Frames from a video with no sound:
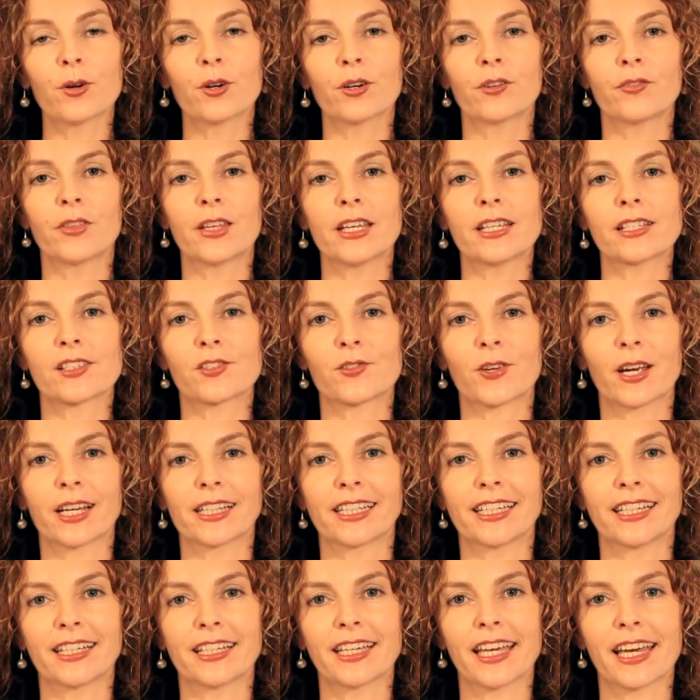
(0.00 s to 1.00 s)
of the
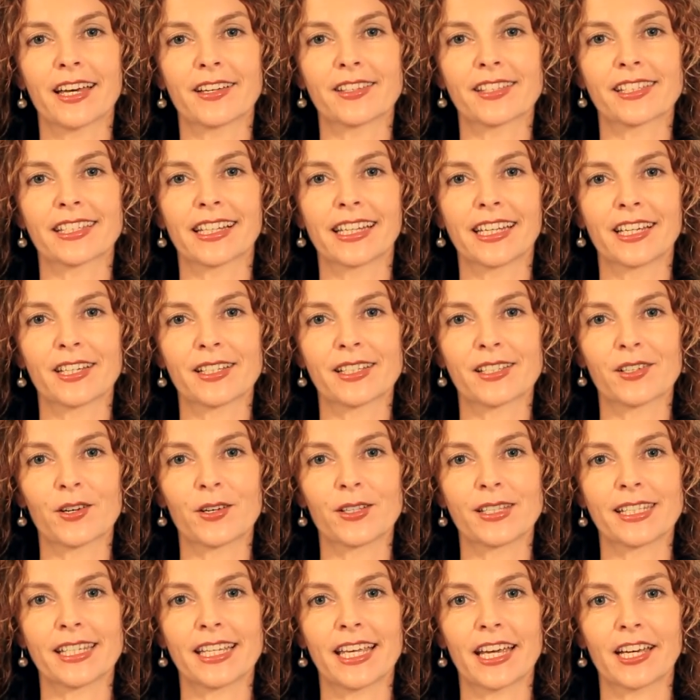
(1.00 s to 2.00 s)
Australian Counselling
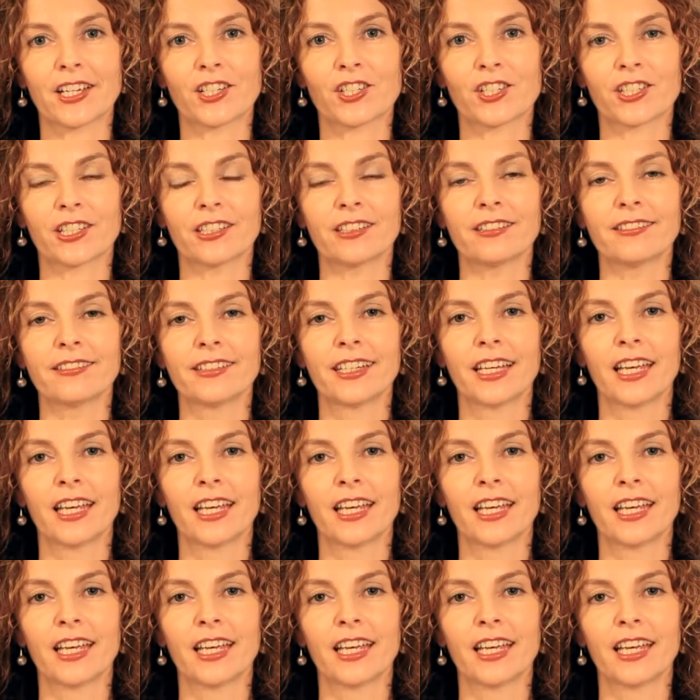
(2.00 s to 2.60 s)
Association